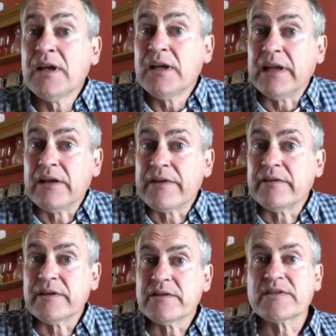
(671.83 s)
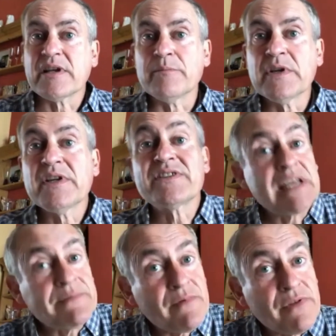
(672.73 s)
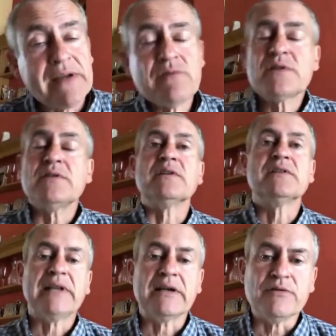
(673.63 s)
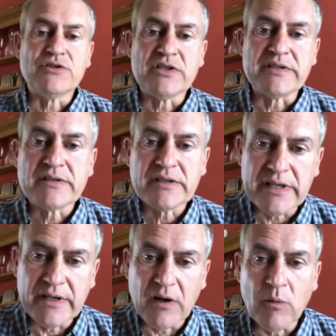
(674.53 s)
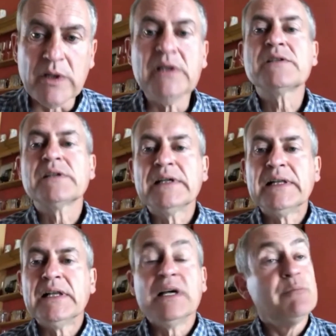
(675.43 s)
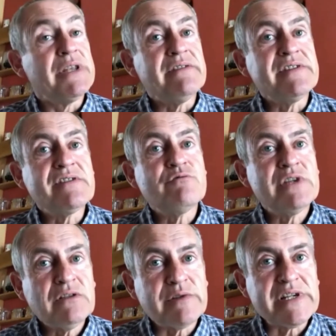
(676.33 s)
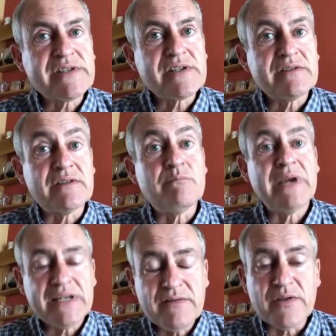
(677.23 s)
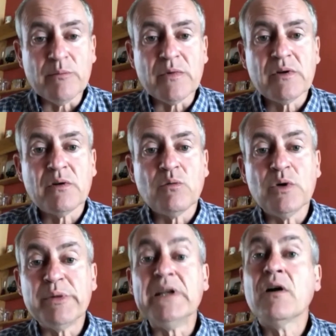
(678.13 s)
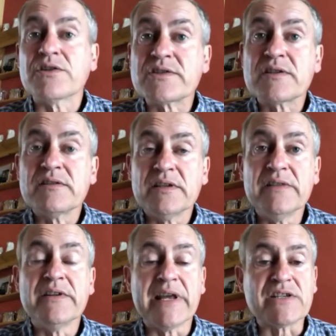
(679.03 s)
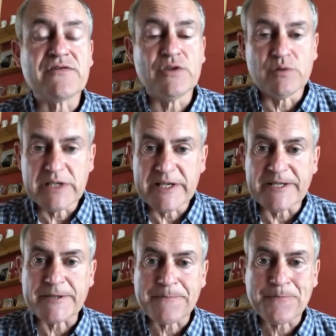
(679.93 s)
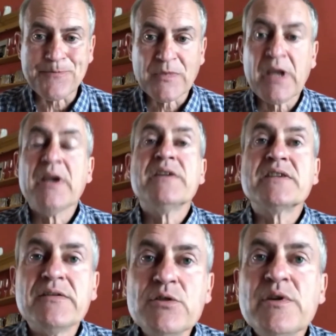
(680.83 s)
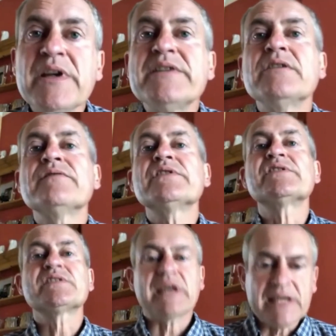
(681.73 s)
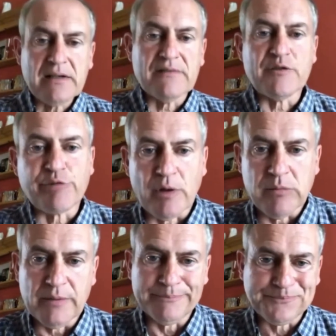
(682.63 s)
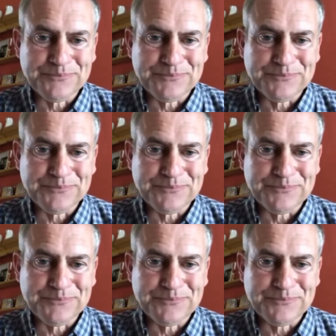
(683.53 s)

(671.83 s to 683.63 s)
Now, there are some 7,000 languages in our world, but there is a real risk that many of them will be lost in the next few years. To give you an idea of the scale of the problem,